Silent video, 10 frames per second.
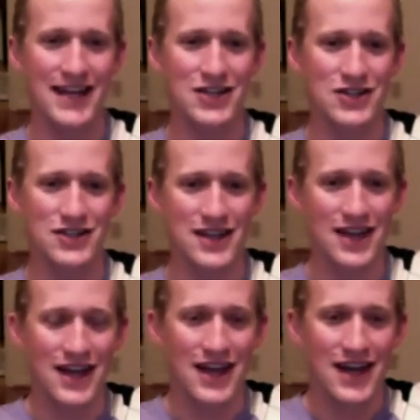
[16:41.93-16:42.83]
It's
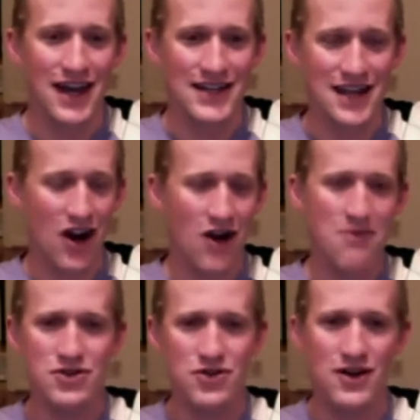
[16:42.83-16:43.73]
not
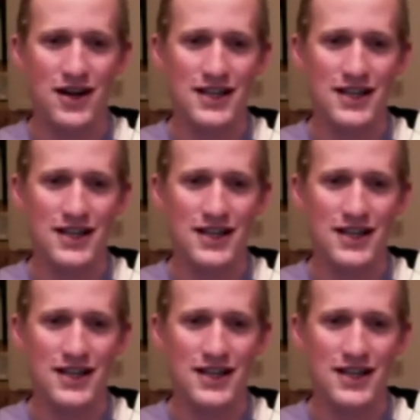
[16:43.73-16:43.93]
arbitrary.